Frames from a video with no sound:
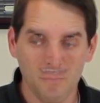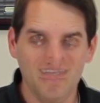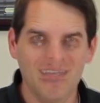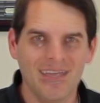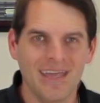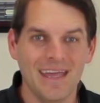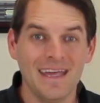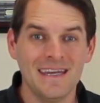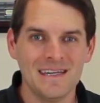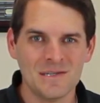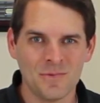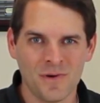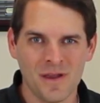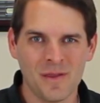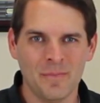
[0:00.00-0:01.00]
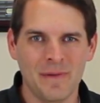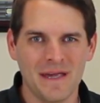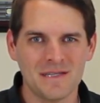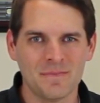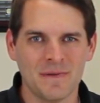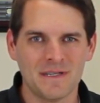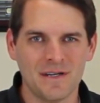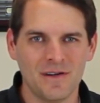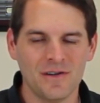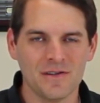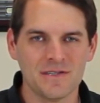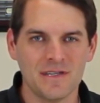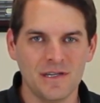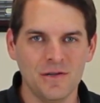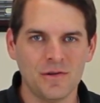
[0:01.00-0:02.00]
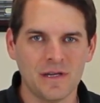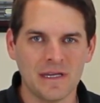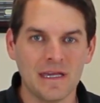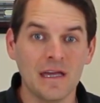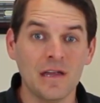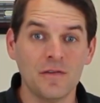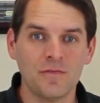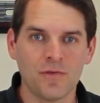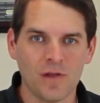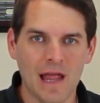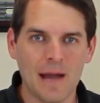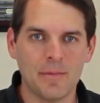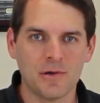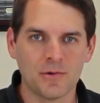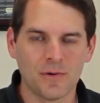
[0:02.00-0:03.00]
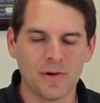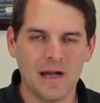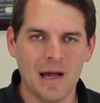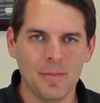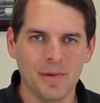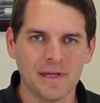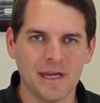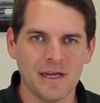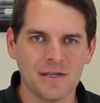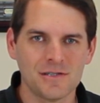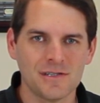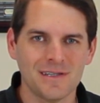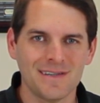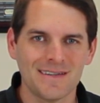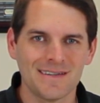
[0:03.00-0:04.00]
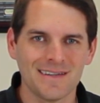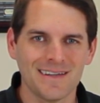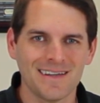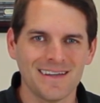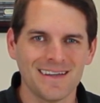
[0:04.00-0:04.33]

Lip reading: But it is one of the best materials that you can get for laboratory applications.